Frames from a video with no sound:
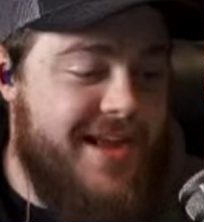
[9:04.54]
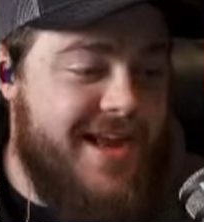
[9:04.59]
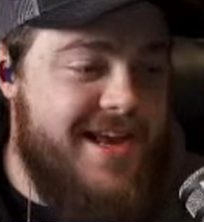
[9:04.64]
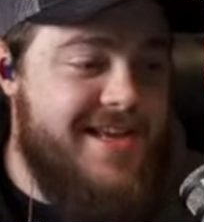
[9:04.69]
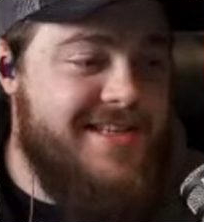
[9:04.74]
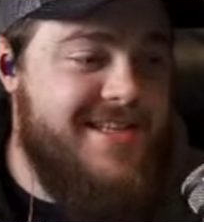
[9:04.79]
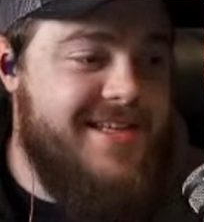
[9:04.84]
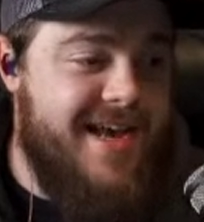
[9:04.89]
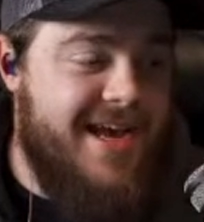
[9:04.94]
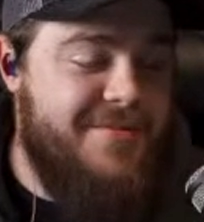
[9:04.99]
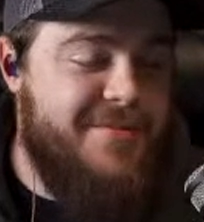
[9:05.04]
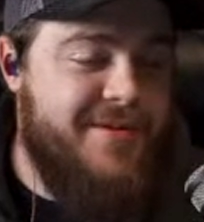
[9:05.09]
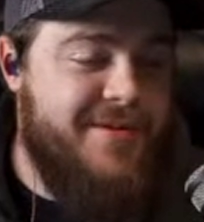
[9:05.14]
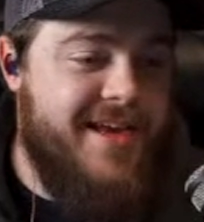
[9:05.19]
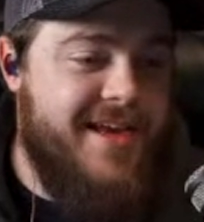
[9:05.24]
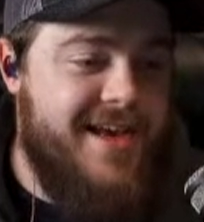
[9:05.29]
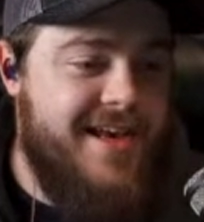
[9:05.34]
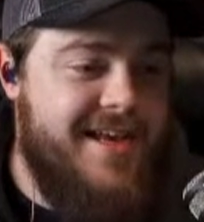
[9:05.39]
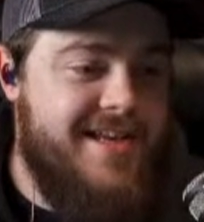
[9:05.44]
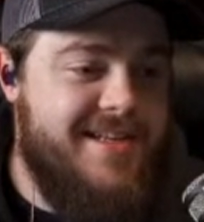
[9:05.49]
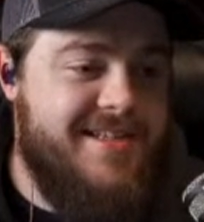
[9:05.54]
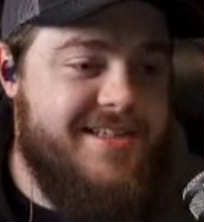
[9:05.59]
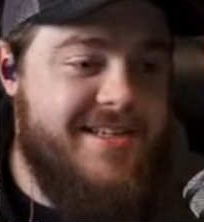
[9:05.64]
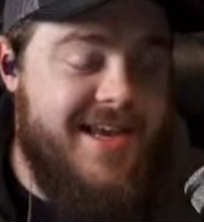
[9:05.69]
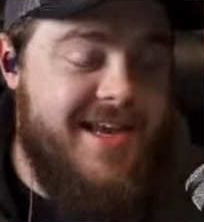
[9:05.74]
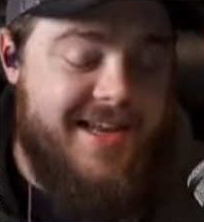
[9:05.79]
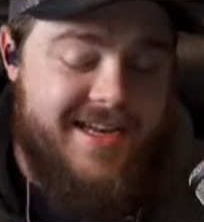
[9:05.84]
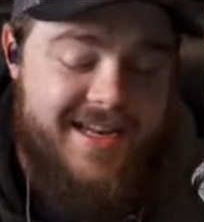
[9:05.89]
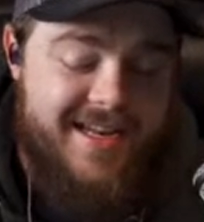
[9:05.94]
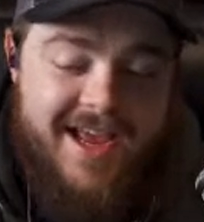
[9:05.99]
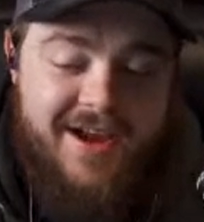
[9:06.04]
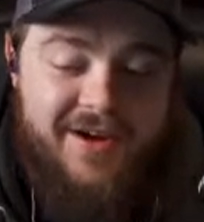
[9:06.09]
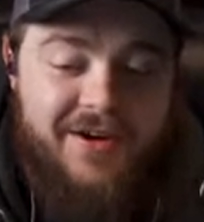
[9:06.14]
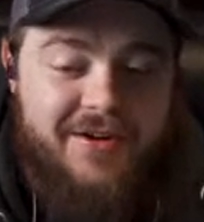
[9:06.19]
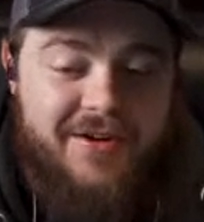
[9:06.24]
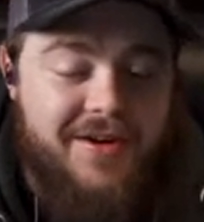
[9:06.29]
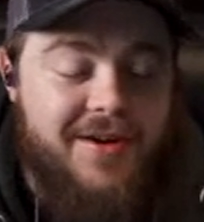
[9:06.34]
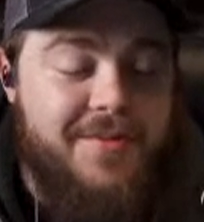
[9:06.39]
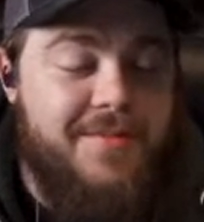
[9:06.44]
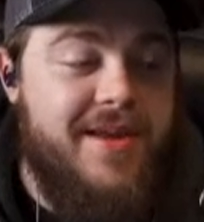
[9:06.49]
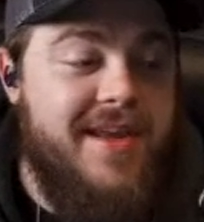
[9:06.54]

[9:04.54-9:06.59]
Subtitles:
hazy IPAs and they are going to